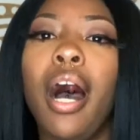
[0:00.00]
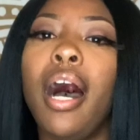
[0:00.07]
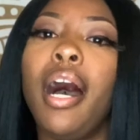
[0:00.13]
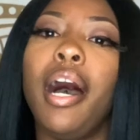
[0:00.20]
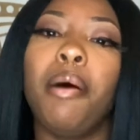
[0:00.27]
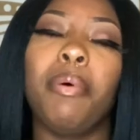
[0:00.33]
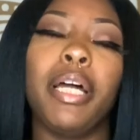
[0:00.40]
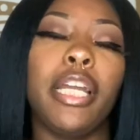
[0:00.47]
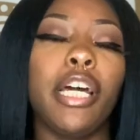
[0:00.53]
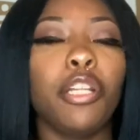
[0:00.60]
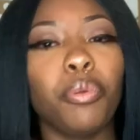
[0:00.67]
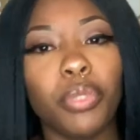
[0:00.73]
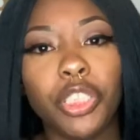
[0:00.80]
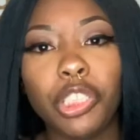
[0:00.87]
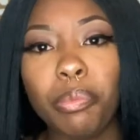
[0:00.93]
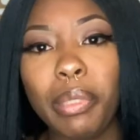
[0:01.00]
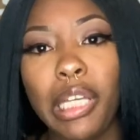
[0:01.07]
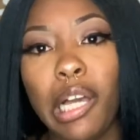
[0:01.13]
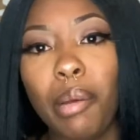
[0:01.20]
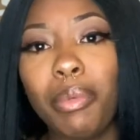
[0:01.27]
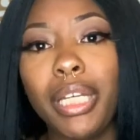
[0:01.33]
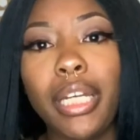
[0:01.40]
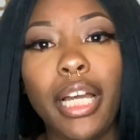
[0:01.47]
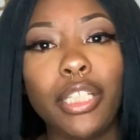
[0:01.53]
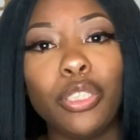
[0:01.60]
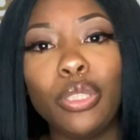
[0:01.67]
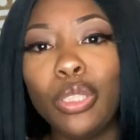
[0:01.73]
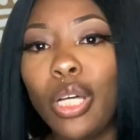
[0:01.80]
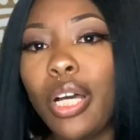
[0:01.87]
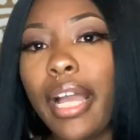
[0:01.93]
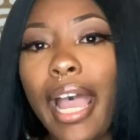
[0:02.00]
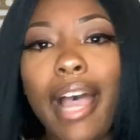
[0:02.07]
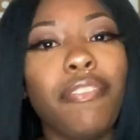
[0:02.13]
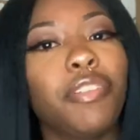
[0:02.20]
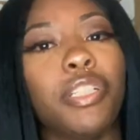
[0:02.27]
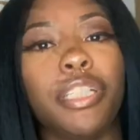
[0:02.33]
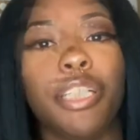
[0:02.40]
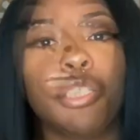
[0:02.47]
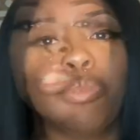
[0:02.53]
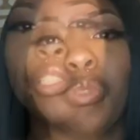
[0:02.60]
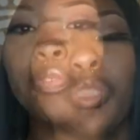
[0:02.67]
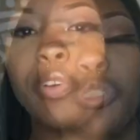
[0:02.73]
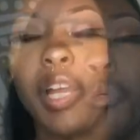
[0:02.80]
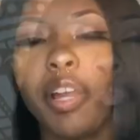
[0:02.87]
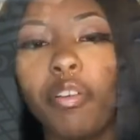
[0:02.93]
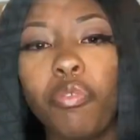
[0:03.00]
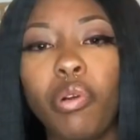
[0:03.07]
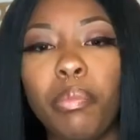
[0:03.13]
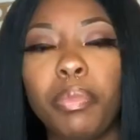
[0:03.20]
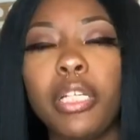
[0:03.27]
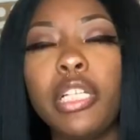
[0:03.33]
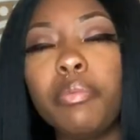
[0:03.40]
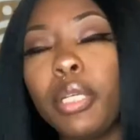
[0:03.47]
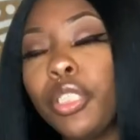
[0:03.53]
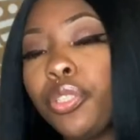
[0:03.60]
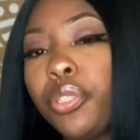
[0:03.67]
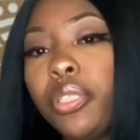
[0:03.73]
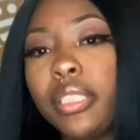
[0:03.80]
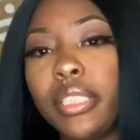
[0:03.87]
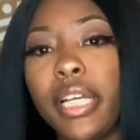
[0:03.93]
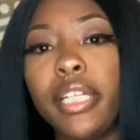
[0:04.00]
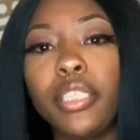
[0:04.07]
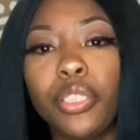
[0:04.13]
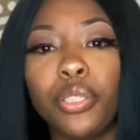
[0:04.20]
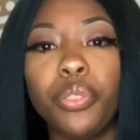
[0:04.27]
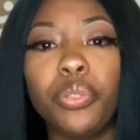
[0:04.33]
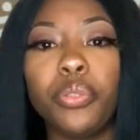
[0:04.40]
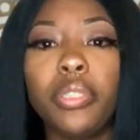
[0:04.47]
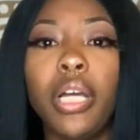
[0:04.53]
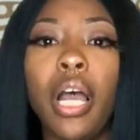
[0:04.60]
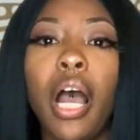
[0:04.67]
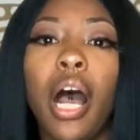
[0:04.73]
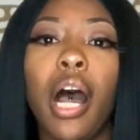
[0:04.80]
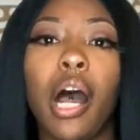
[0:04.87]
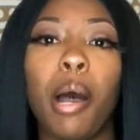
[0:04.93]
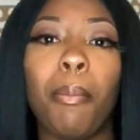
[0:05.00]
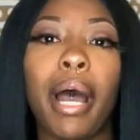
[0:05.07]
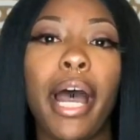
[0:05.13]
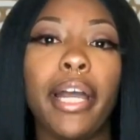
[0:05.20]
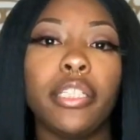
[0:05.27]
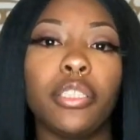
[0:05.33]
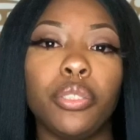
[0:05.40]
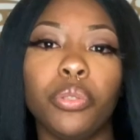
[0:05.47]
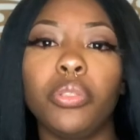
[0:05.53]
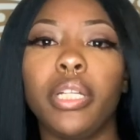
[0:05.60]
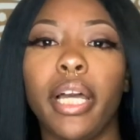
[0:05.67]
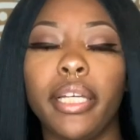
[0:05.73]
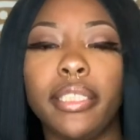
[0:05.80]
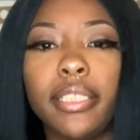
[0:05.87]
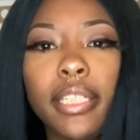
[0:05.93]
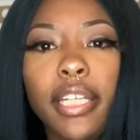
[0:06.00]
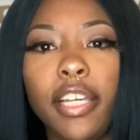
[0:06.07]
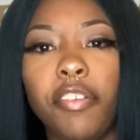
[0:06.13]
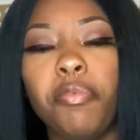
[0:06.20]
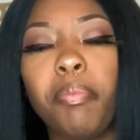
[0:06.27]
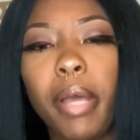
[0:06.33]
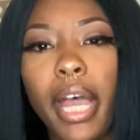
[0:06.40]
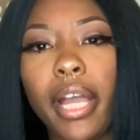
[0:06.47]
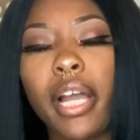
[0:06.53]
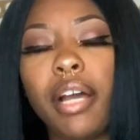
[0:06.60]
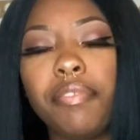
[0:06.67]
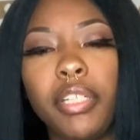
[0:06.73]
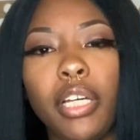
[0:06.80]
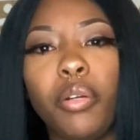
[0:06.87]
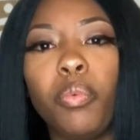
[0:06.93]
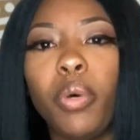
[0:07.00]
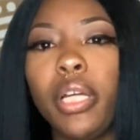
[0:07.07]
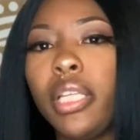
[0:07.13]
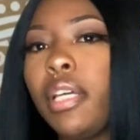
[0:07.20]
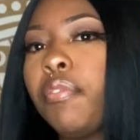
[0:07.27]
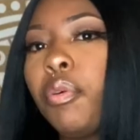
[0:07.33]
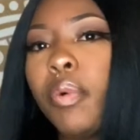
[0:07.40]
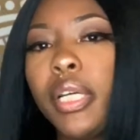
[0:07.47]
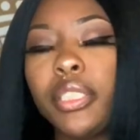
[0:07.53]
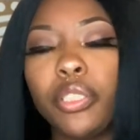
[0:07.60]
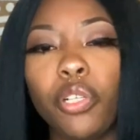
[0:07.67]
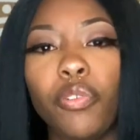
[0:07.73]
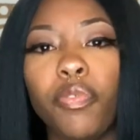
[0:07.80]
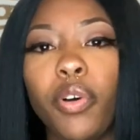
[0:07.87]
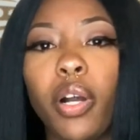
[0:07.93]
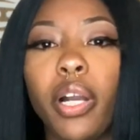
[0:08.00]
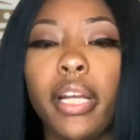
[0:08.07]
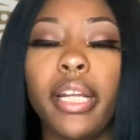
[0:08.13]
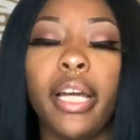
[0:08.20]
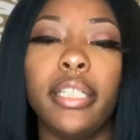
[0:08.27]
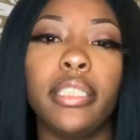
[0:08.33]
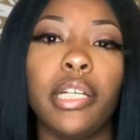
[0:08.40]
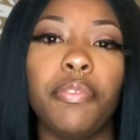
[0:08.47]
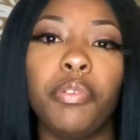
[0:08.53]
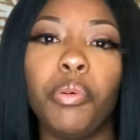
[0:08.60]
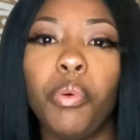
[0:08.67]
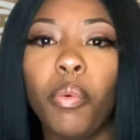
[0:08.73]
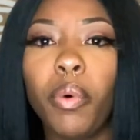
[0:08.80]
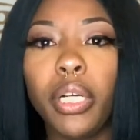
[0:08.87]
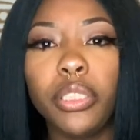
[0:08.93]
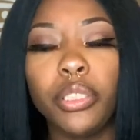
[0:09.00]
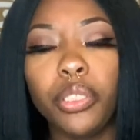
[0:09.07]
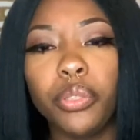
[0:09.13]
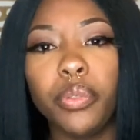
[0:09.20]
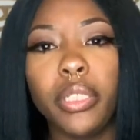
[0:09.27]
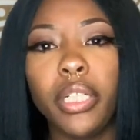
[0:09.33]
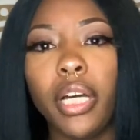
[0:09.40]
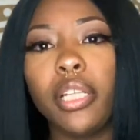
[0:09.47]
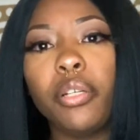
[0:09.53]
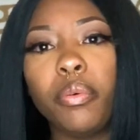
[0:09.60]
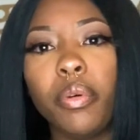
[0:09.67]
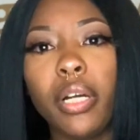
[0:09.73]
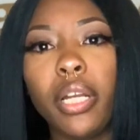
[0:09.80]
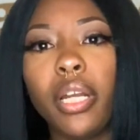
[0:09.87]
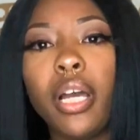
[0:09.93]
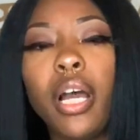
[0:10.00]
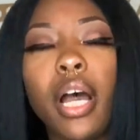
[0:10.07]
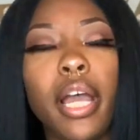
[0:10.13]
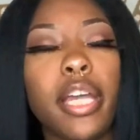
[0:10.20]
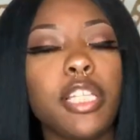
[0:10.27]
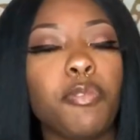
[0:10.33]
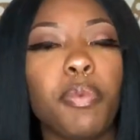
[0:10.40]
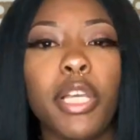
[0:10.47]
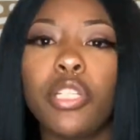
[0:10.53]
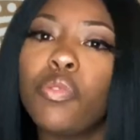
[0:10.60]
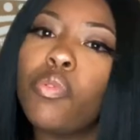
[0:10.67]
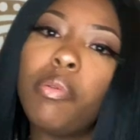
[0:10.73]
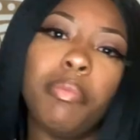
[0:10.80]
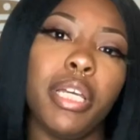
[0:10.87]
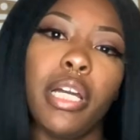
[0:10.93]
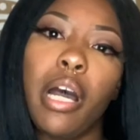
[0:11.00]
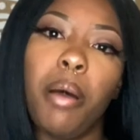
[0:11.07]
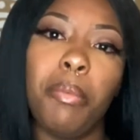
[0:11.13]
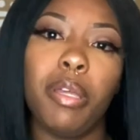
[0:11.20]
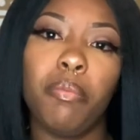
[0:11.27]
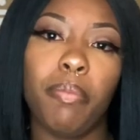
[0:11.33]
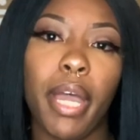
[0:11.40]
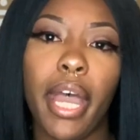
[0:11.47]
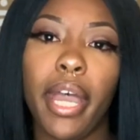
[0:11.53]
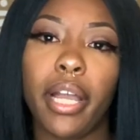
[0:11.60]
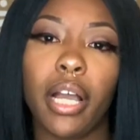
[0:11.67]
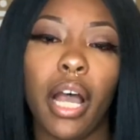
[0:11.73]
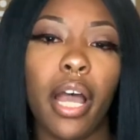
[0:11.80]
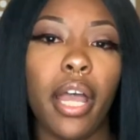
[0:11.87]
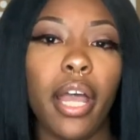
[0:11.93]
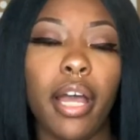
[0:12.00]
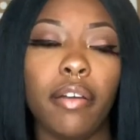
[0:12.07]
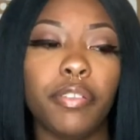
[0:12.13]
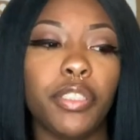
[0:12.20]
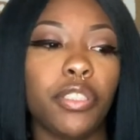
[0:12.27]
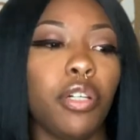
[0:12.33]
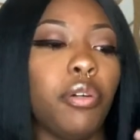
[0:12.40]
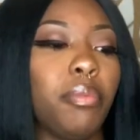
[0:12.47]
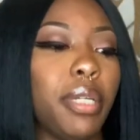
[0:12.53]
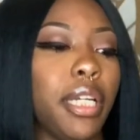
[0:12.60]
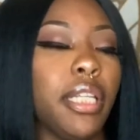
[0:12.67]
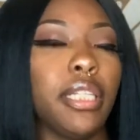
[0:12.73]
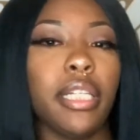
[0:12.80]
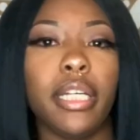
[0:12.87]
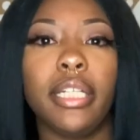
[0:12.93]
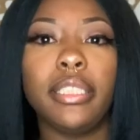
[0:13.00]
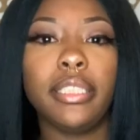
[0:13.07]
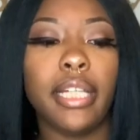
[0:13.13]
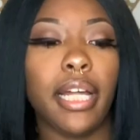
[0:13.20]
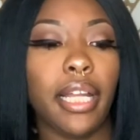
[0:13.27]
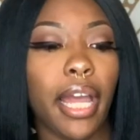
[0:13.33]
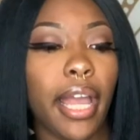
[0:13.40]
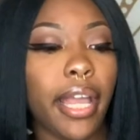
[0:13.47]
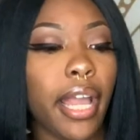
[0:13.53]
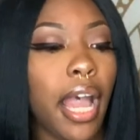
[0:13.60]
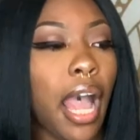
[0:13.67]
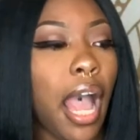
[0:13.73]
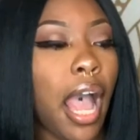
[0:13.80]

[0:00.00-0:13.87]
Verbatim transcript: Um, another one should be coming not too long after this one. For everyone, please make sure you stay tuned. Um, I do like to give back. I've done one giveaway so far, and I definitely will want to do another one, especially with me coming back. I have so many things that, like,